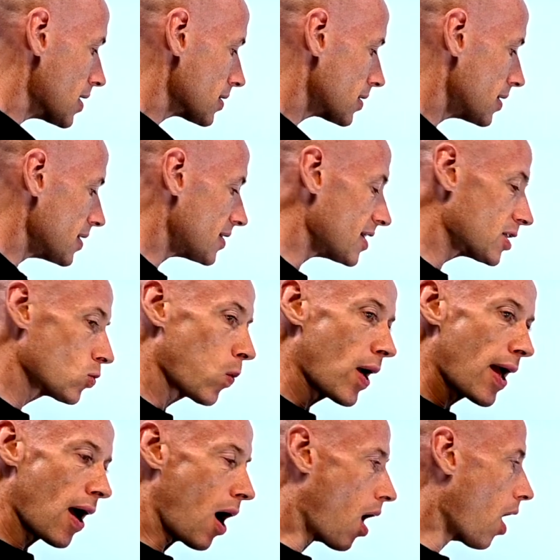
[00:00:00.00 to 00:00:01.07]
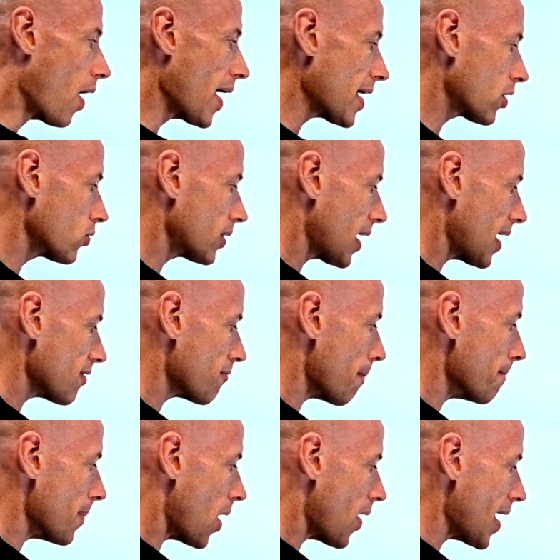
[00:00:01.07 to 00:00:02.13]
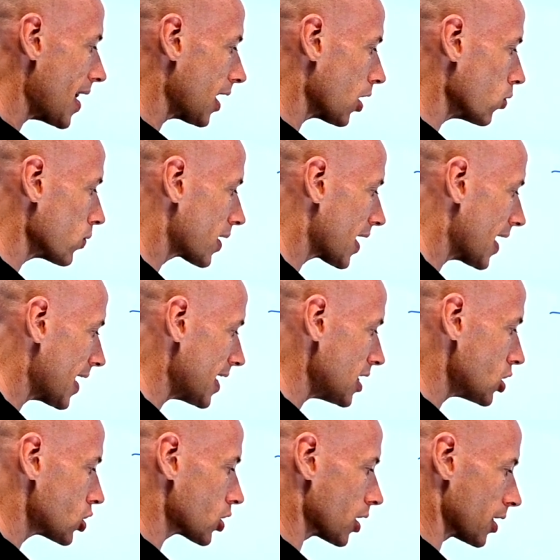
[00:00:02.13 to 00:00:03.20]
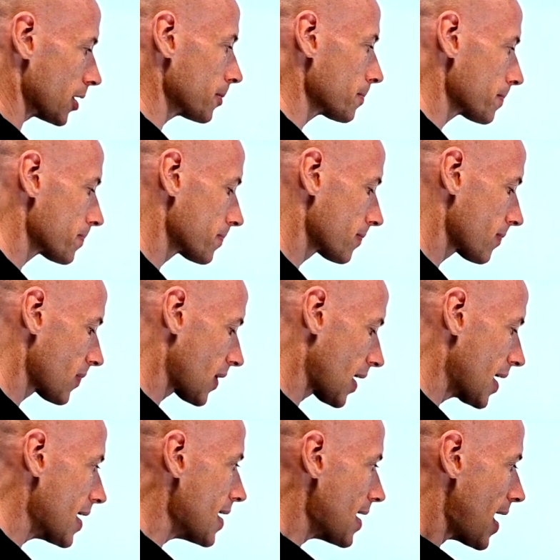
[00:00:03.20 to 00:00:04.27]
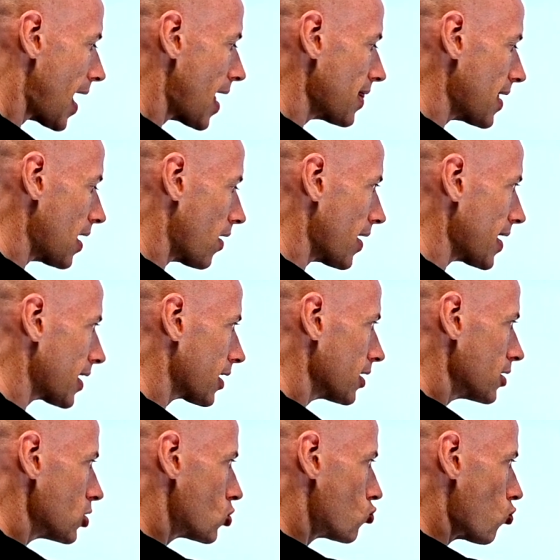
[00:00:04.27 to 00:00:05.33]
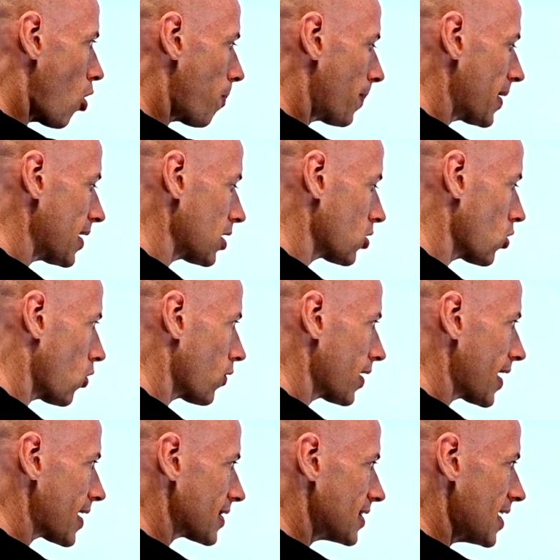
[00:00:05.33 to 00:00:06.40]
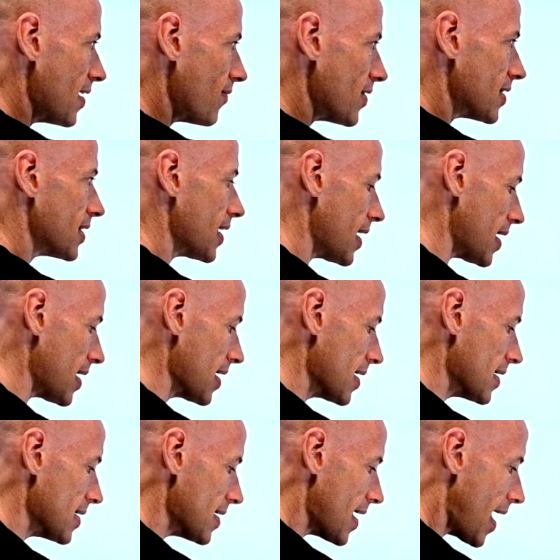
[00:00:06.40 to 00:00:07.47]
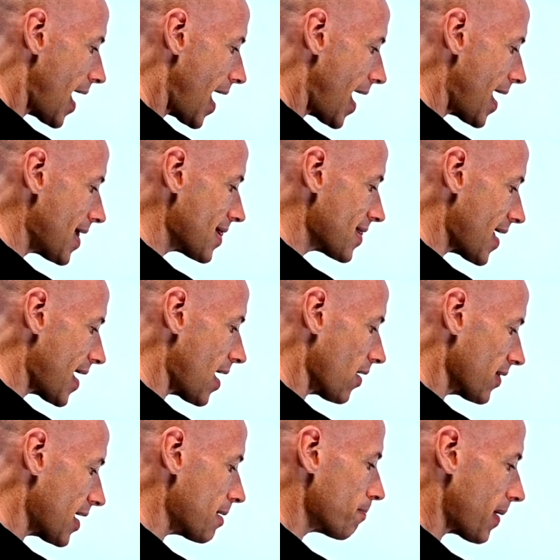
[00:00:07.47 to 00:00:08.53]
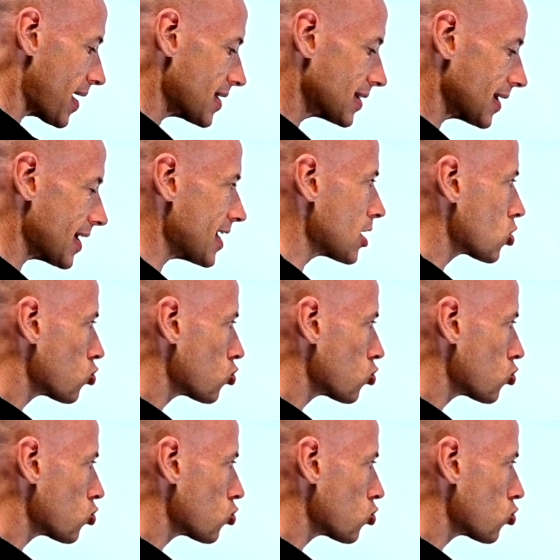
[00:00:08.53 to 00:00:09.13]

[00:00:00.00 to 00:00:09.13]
So this is where I could have my location and then I can drop in connectivity and they are then basically